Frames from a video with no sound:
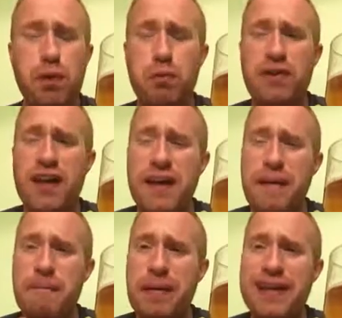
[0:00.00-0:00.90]
with
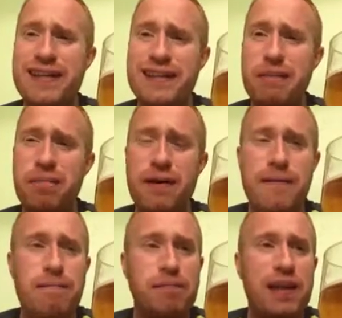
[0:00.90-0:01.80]
big, deep,
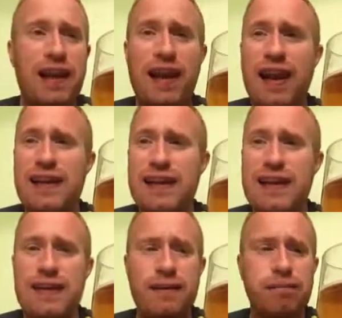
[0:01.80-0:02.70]

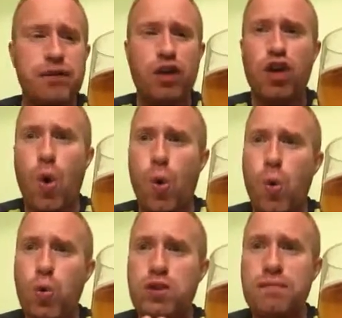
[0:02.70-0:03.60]
lightly
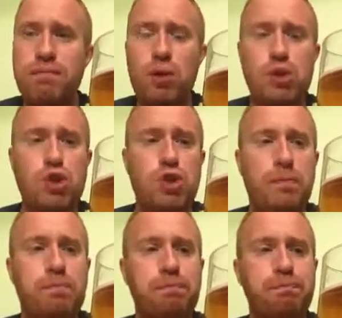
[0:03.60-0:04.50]
golden malts
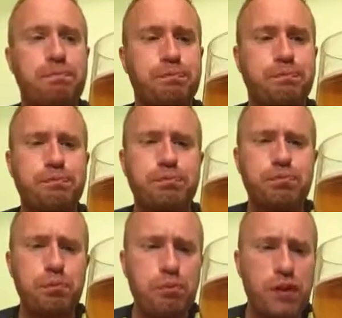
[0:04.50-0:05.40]

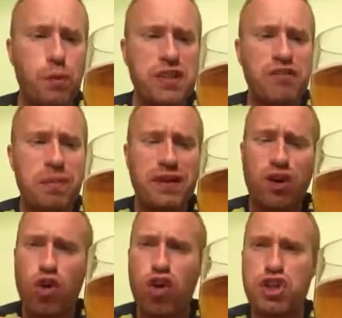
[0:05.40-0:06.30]
which have been
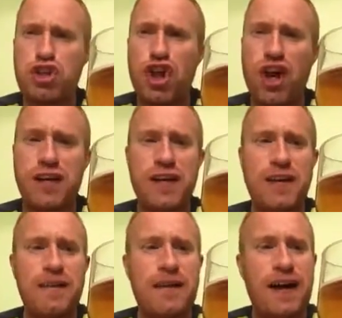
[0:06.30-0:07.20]
crushed down,
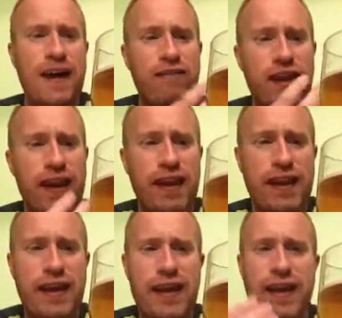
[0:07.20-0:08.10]
and then
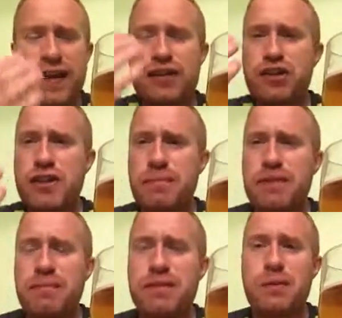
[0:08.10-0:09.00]

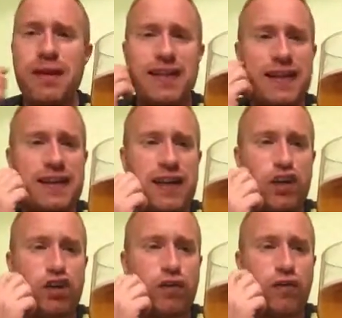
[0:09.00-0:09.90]
intercepted in between that
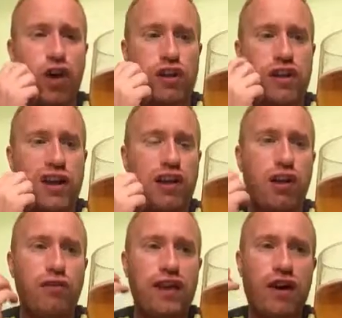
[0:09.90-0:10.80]
you've got
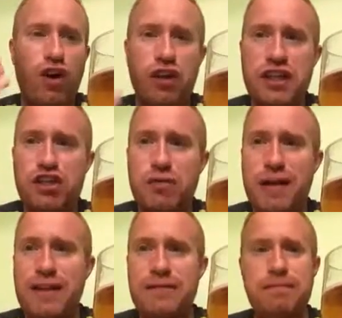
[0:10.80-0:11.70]
lovely honeydew
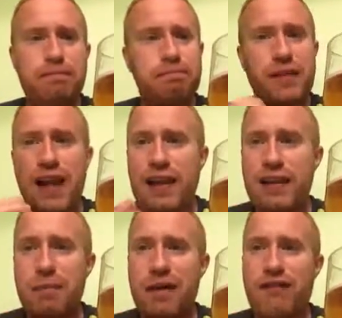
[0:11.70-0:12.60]
melon, a
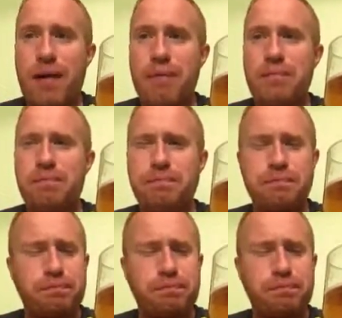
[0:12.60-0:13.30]
little bit of apple,